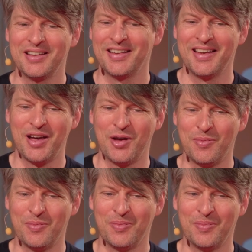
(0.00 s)
where
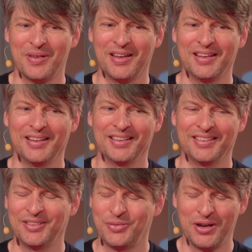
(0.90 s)

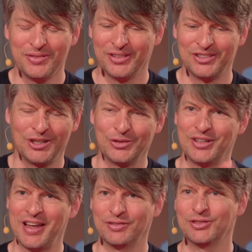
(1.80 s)
one of the
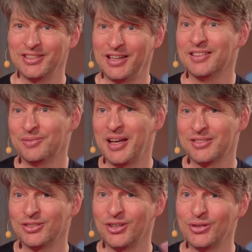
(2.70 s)
children
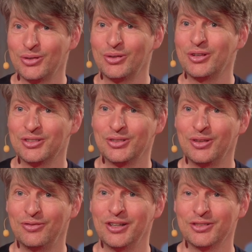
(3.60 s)
has to go
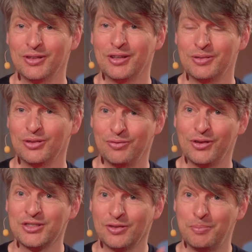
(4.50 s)
to the
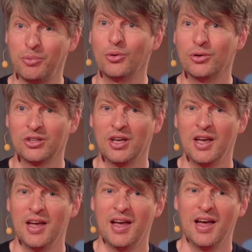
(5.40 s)
philosophy board,
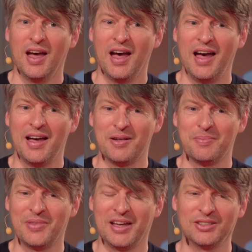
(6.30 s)

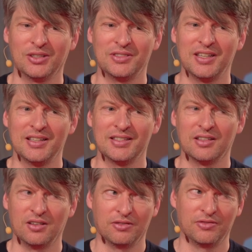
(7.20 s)
and he sort of
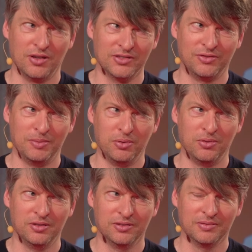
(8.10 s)
says, "Oh, philosophy
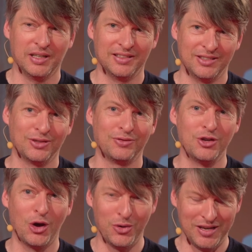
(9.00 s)
board," and he sort
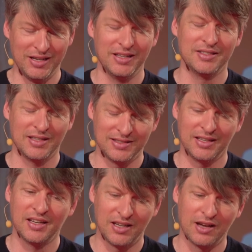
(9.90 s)
of knowingly
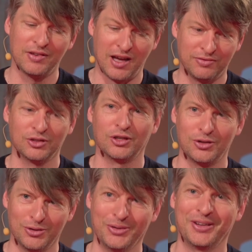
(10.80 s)
says, "Yeah, I have to
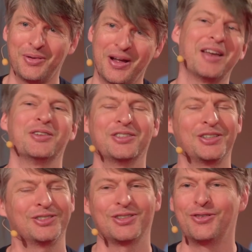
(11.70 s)
go," and
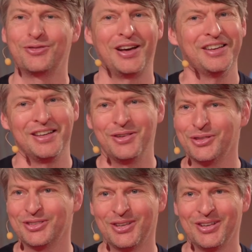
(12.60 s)
it's just so funny.
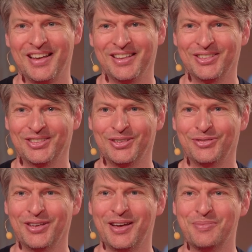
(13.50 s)
Also, like,
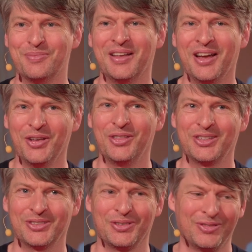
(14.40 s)
sort of this